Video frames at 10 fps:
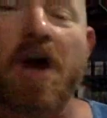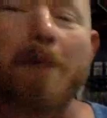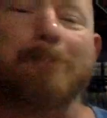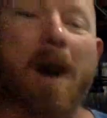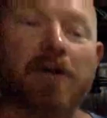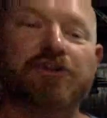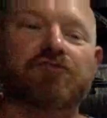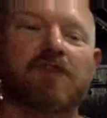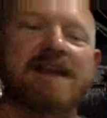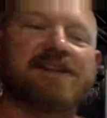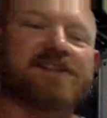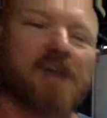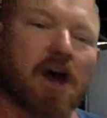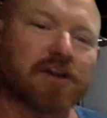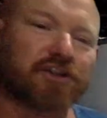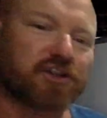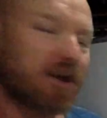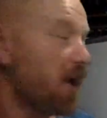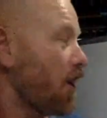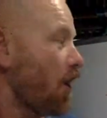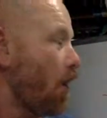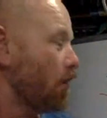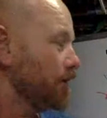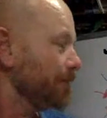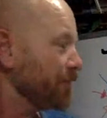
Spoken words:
much research on.